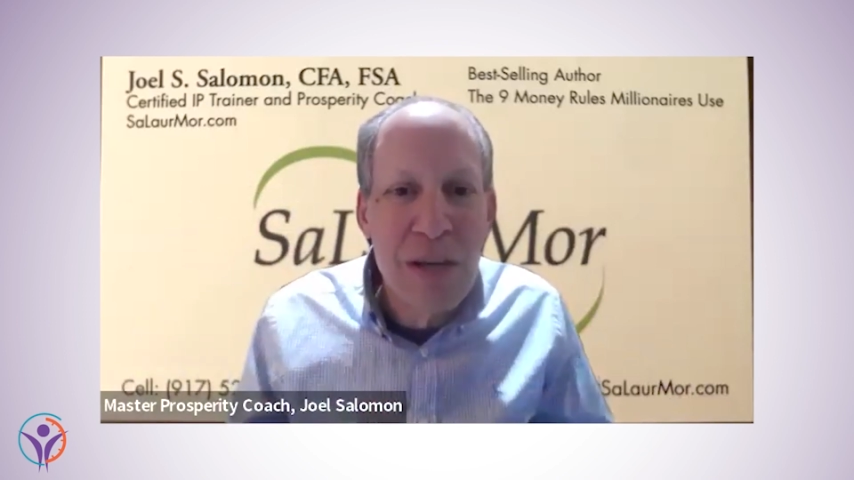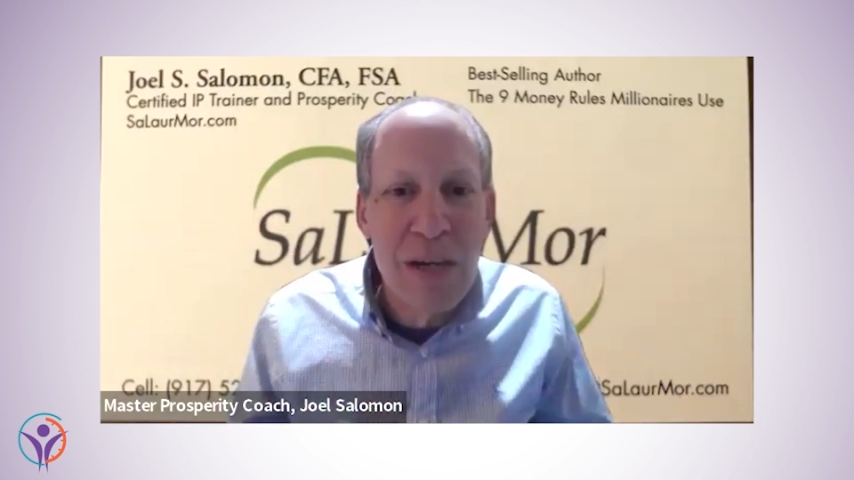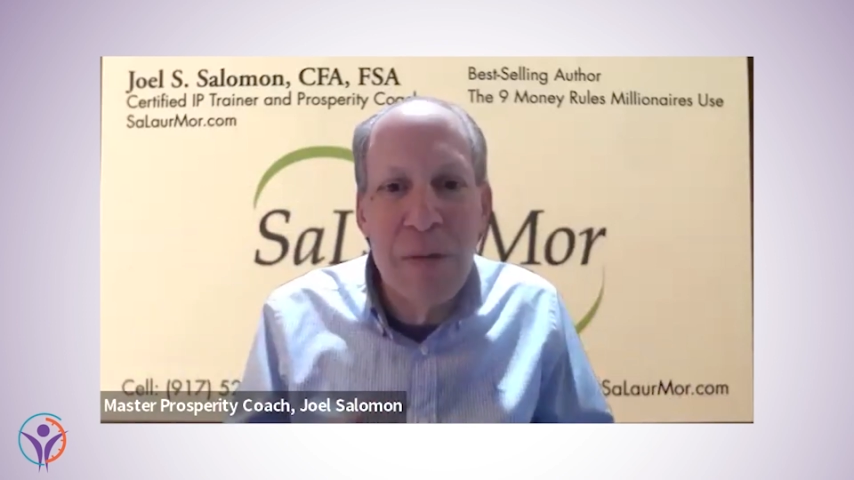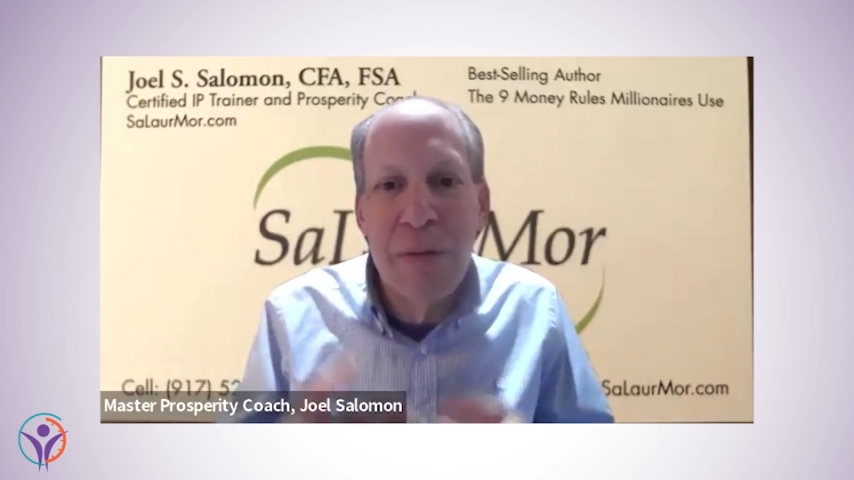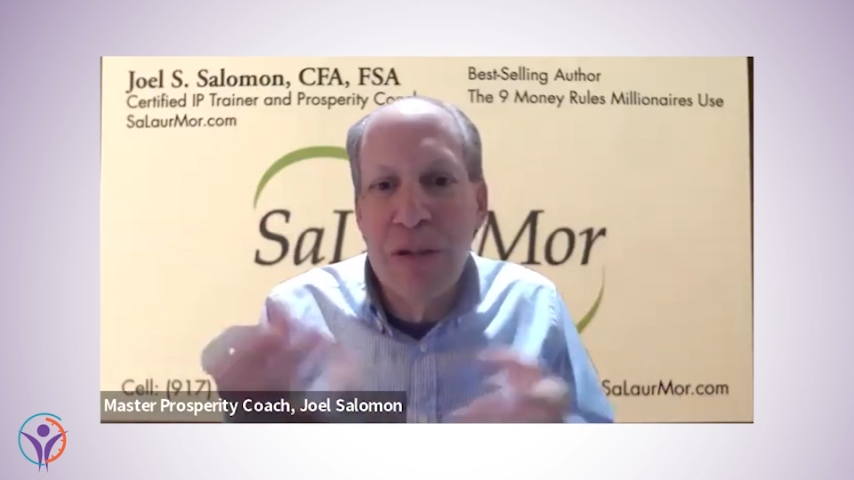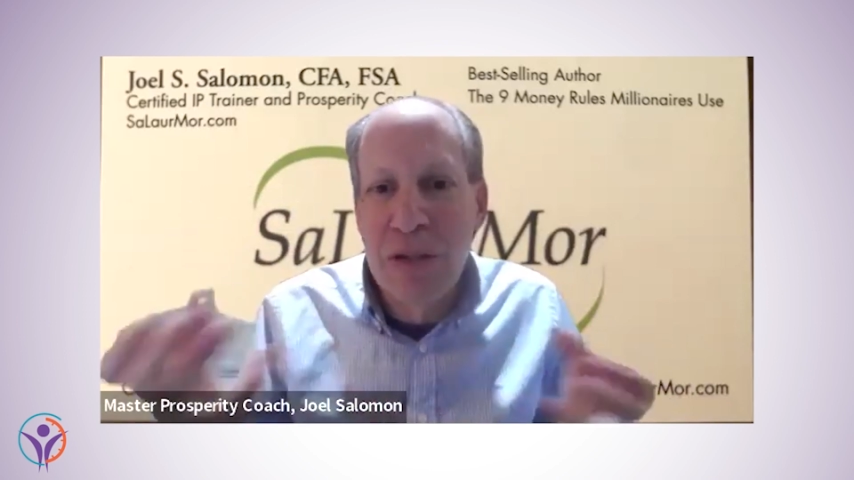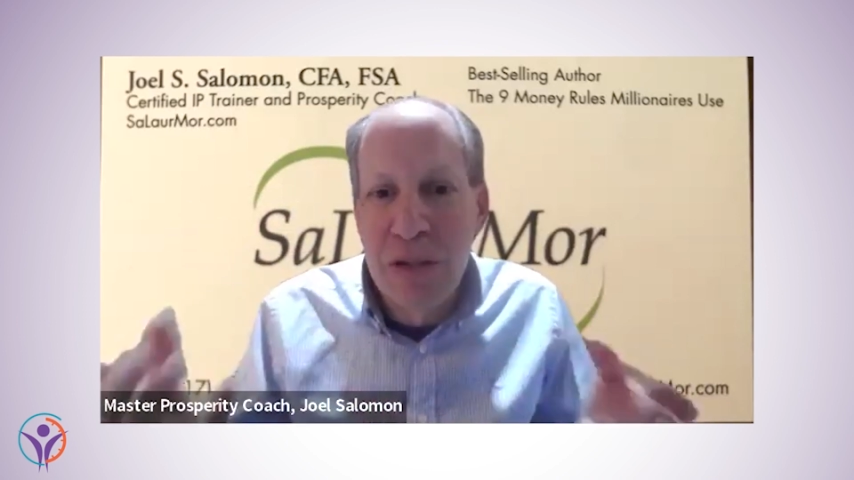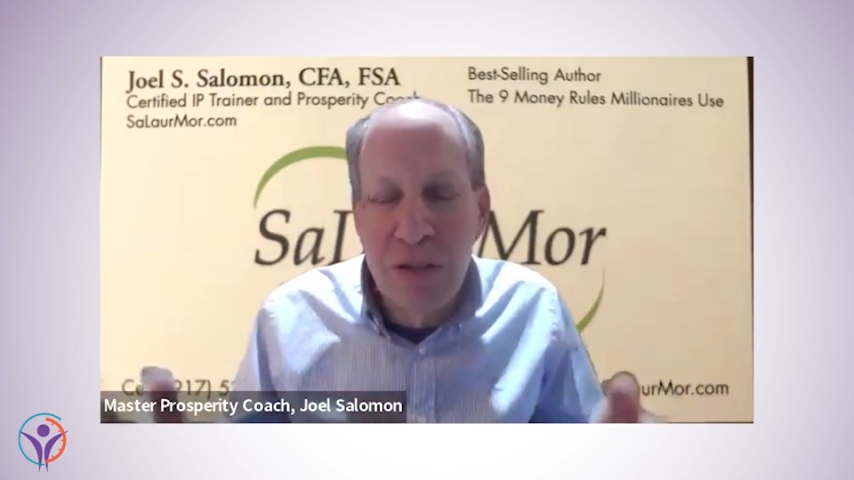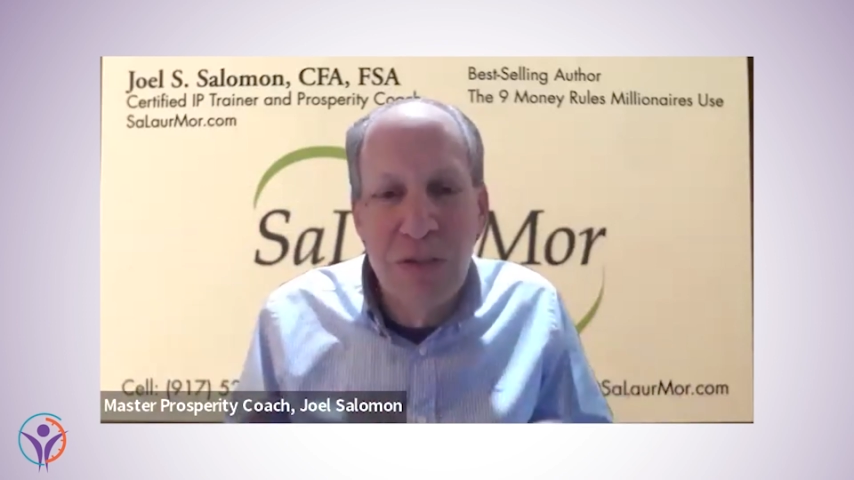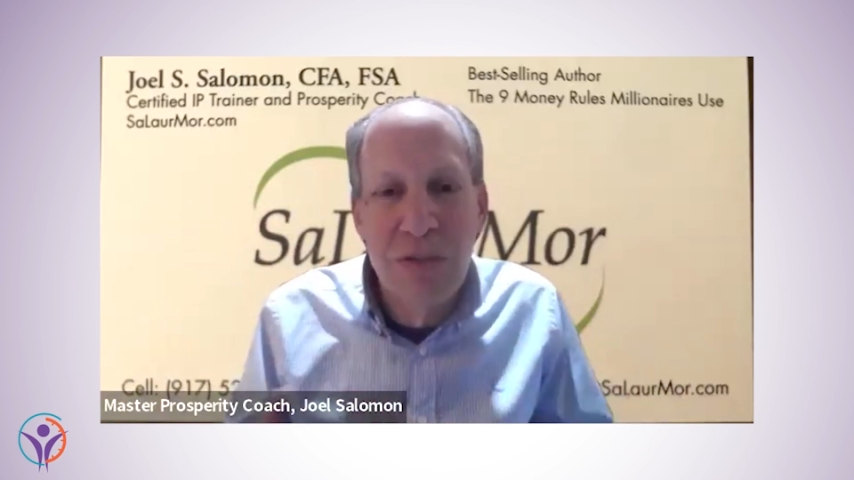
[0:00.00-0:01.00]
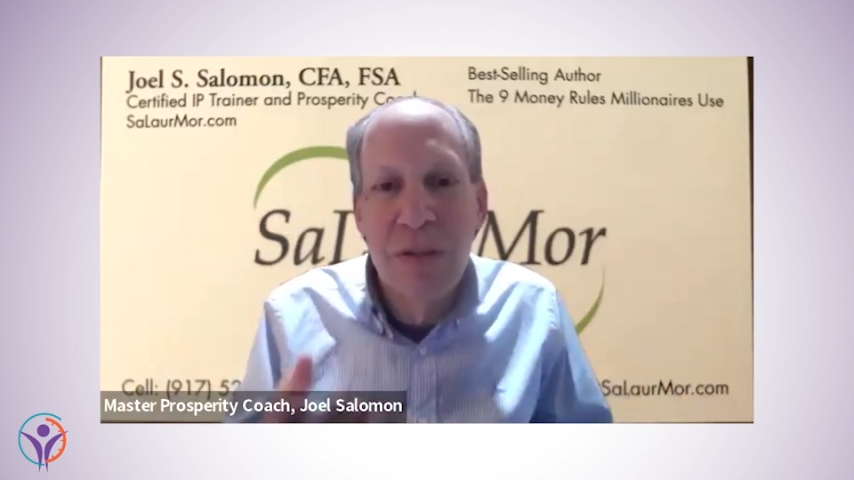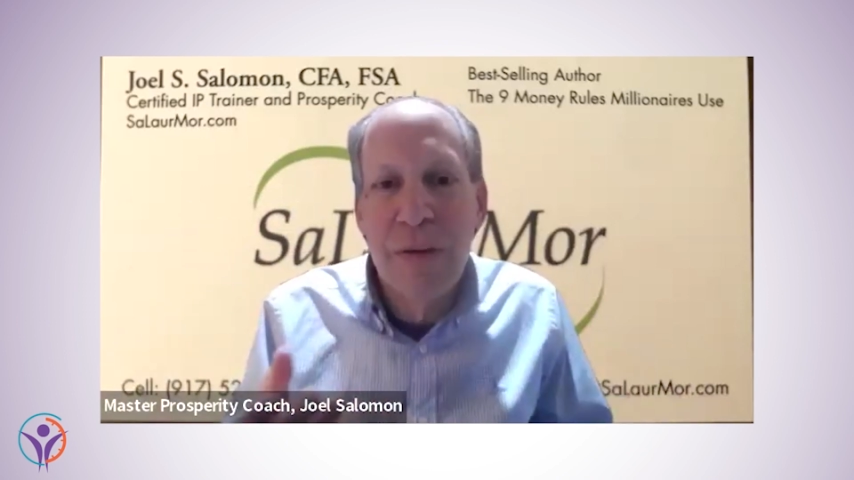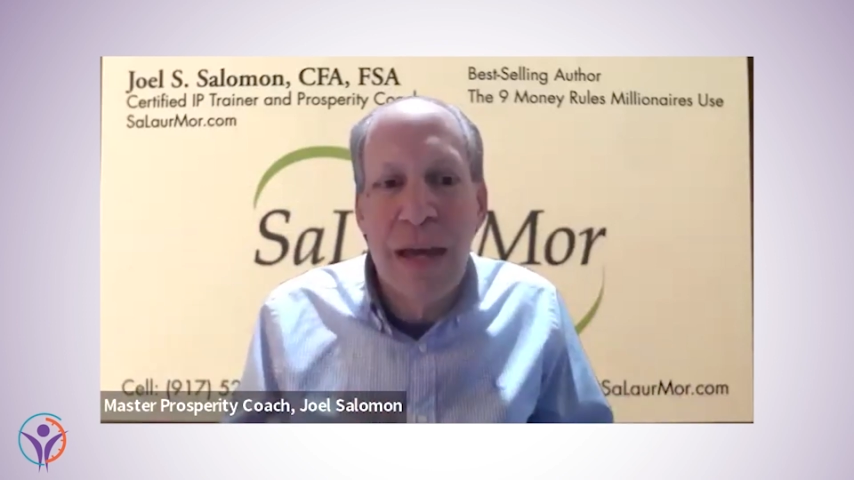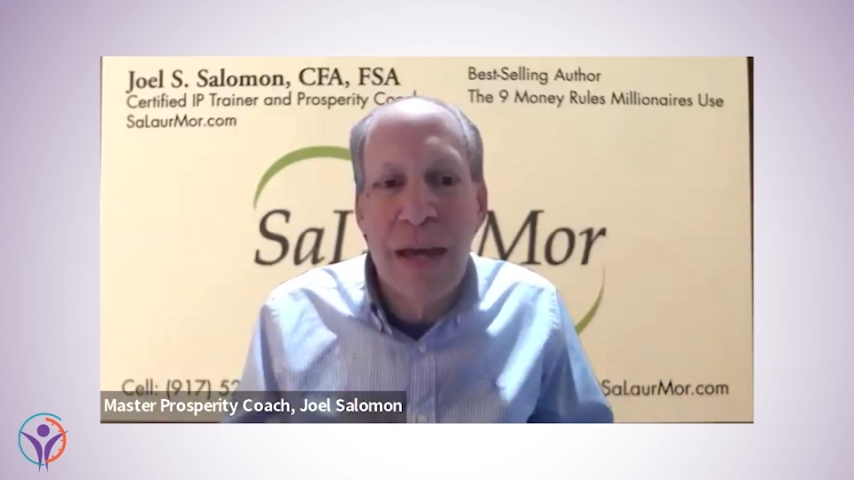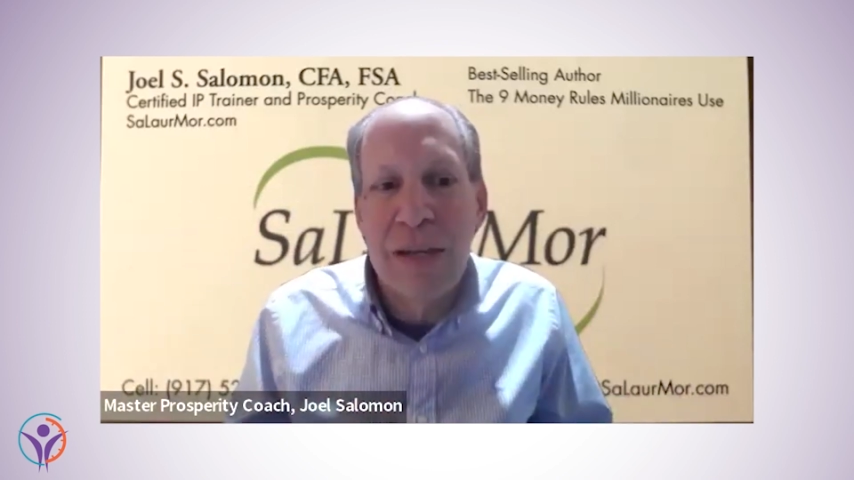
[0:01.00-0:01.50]

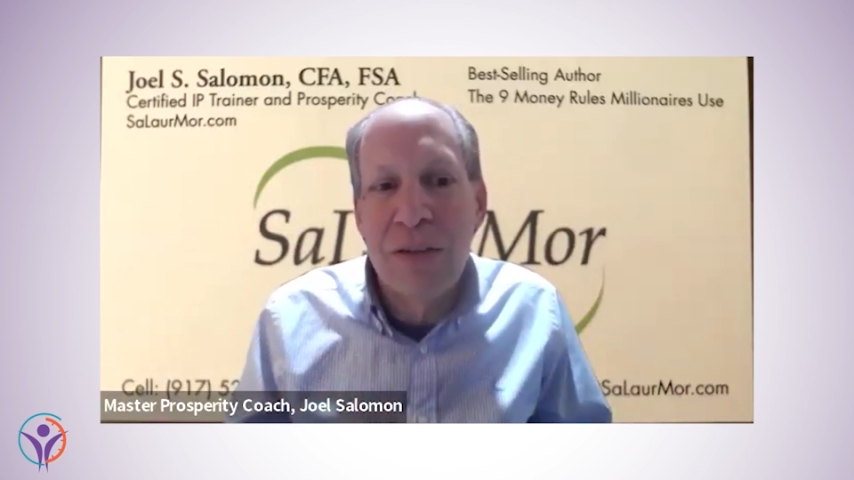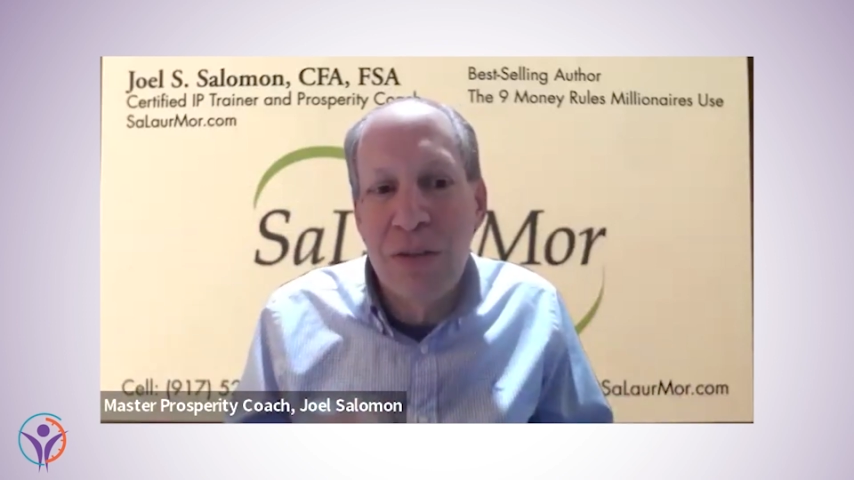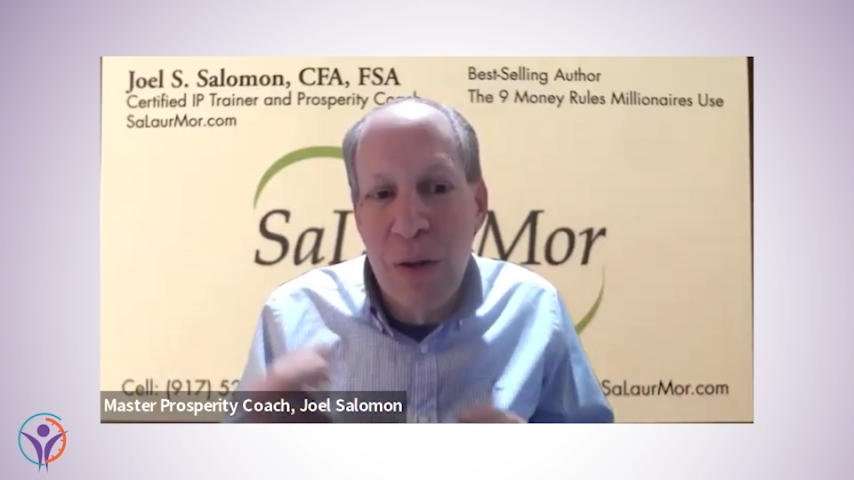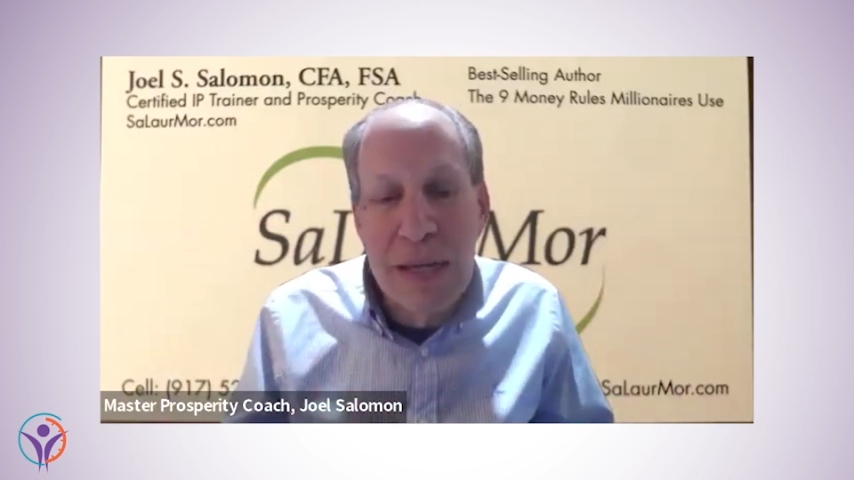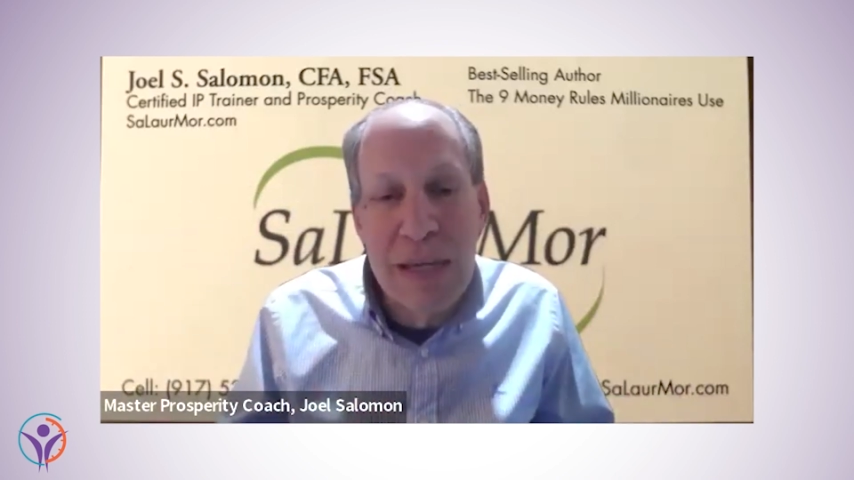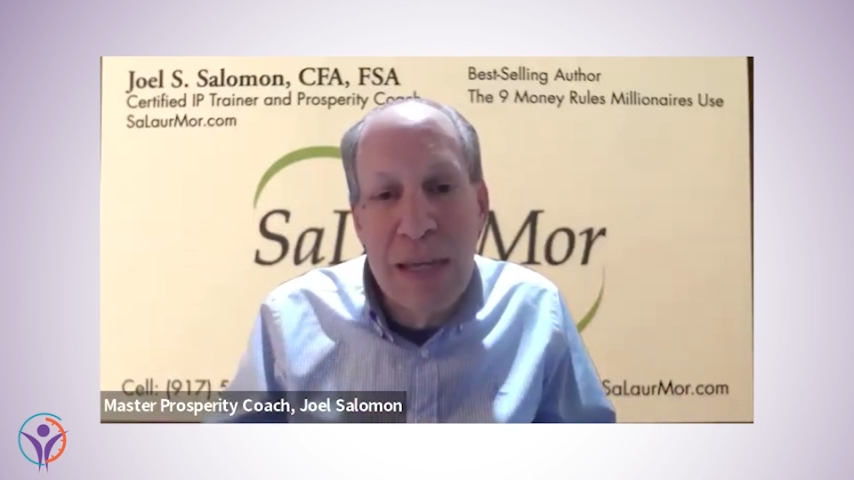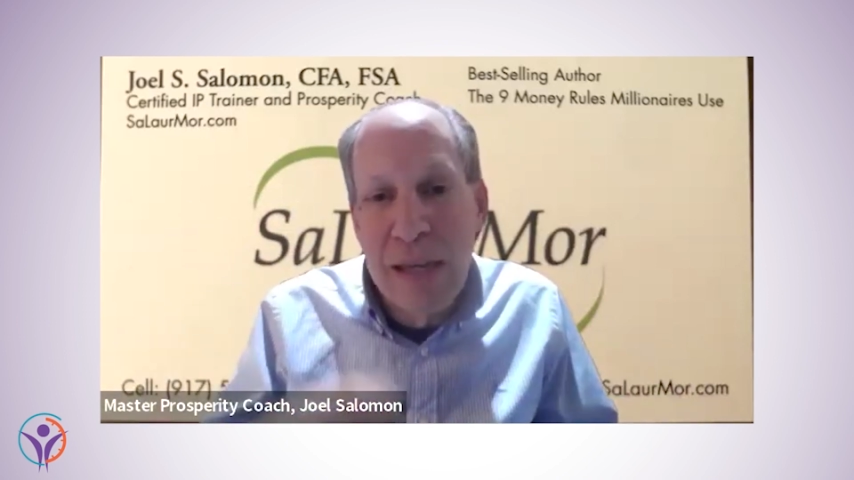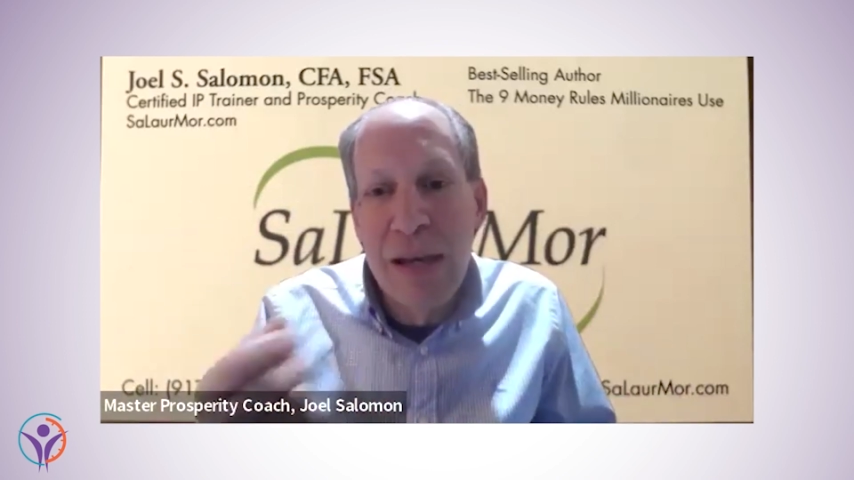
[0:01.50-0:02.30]
and so